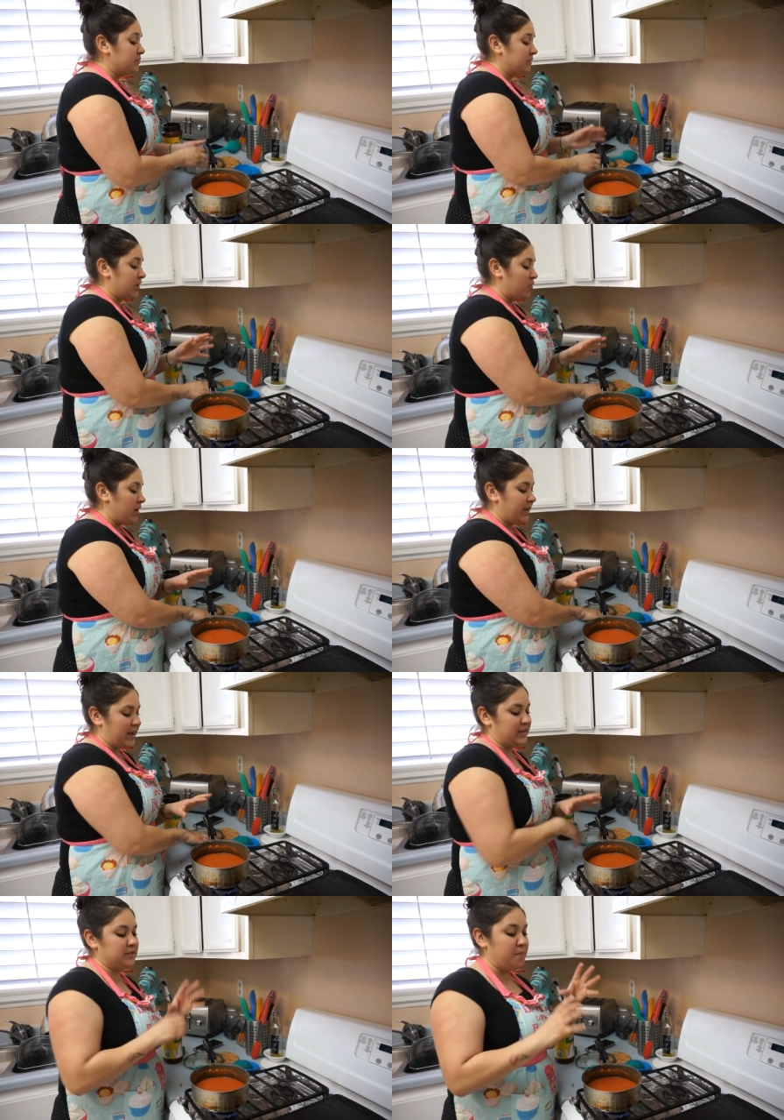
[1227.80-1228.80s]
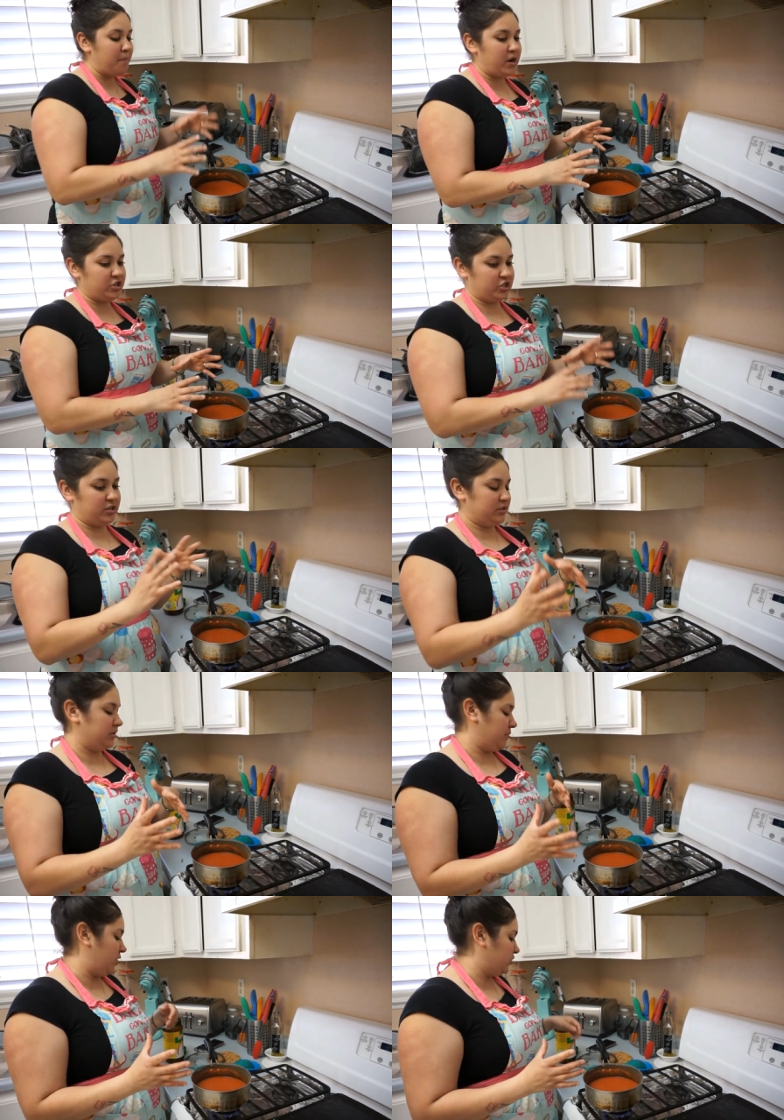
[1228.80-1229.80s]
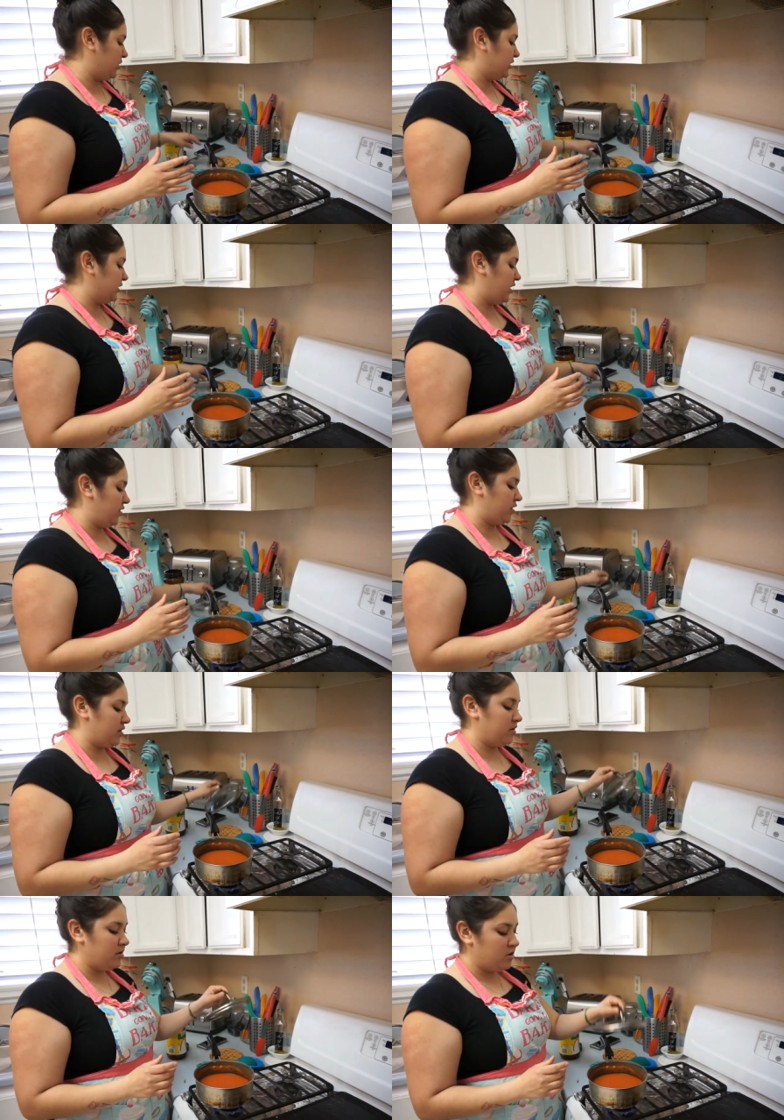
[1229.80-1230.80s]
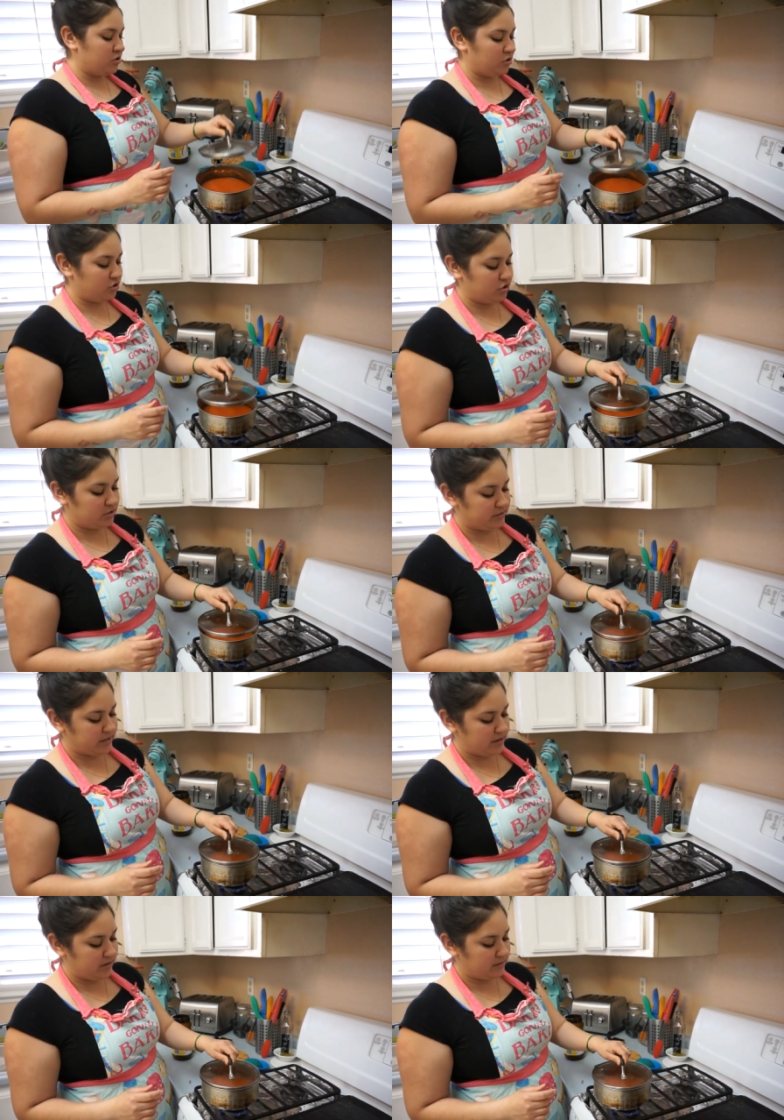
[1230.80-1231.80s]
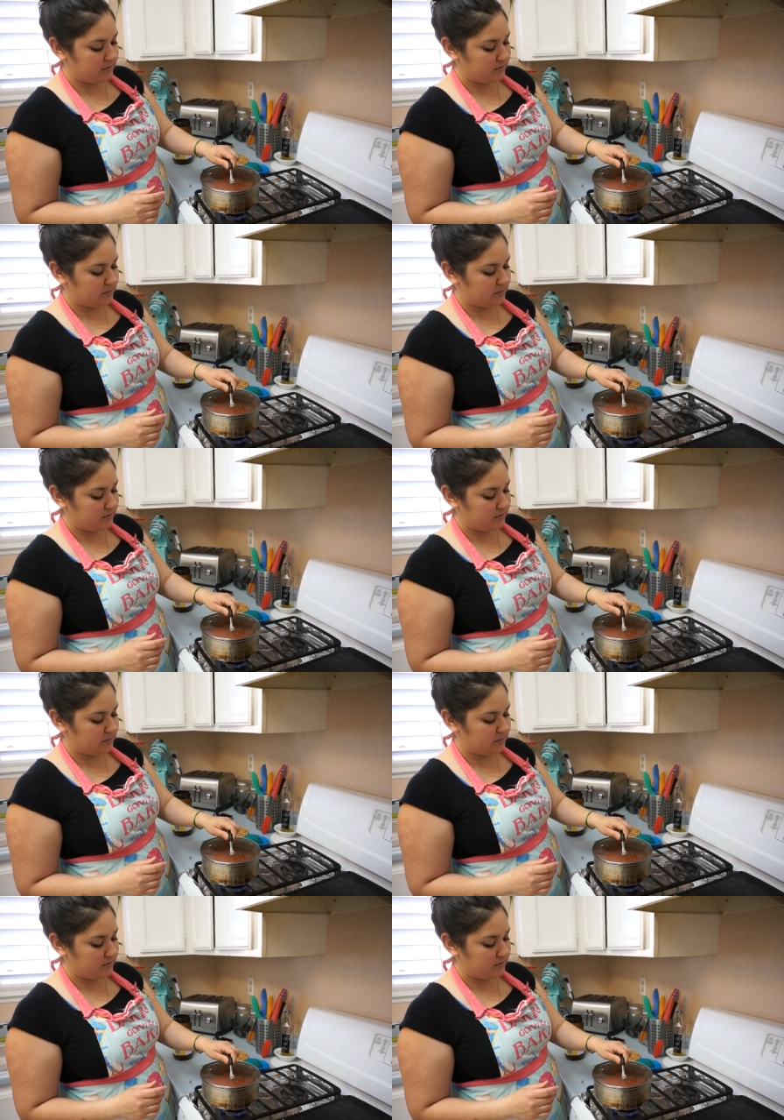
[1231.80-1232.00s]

They don't like as much as tomato sauce in there. So just let it